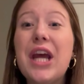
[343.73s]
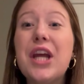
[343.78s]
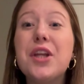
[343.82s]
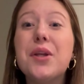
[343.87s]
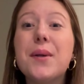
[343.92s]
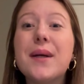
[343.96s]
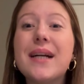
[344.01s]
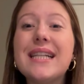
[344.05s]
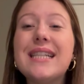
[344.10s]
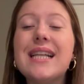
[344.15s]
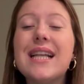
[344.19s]

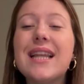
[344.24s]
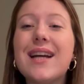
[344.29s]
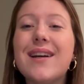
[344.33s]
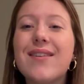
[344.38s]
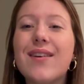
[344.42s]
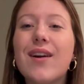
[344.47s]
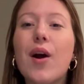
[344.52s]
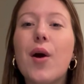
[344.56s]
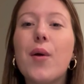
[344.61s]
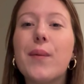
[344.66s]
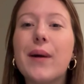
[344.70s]
you can deliver
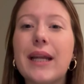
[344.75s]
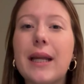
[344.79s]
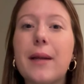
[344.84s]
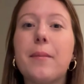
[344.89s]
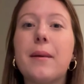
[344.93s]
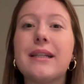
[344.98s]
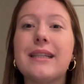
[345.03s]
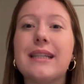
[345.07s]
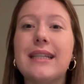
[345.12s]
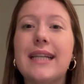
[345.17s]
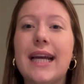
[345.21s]
a winning
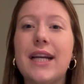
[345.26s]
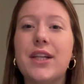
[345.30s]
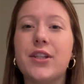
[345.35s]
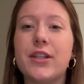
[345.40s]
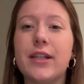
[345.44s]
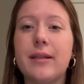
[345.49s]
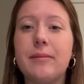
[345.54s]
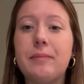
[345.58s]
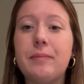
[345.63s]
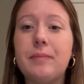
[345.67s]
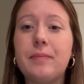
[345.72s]
presentation.